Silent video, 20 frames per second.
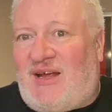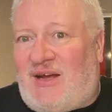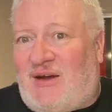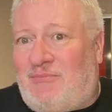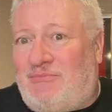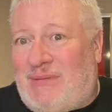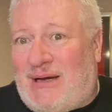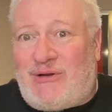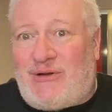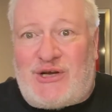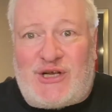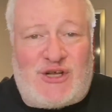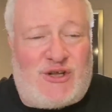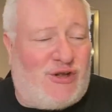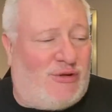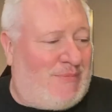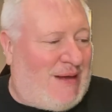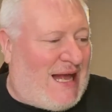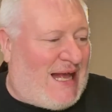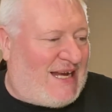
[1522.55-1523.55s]

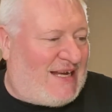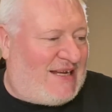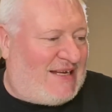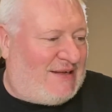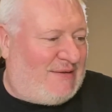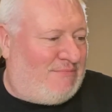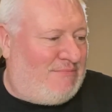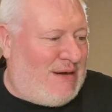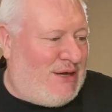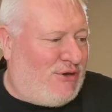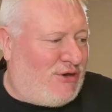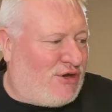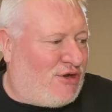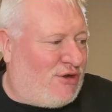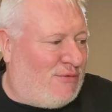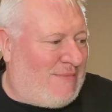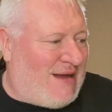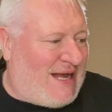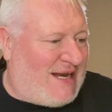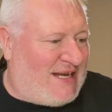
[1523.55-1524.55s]
Miracle
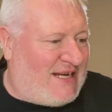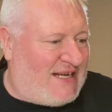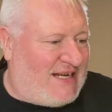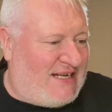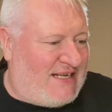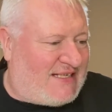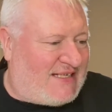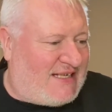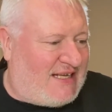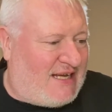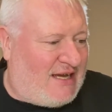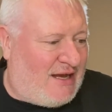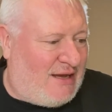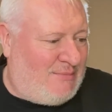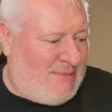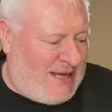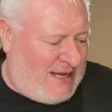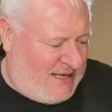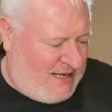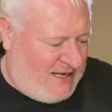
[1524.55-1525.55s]
Man is
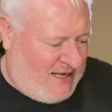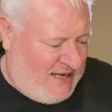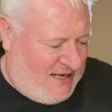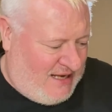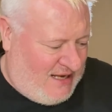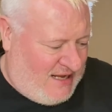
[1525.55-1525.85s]
coming,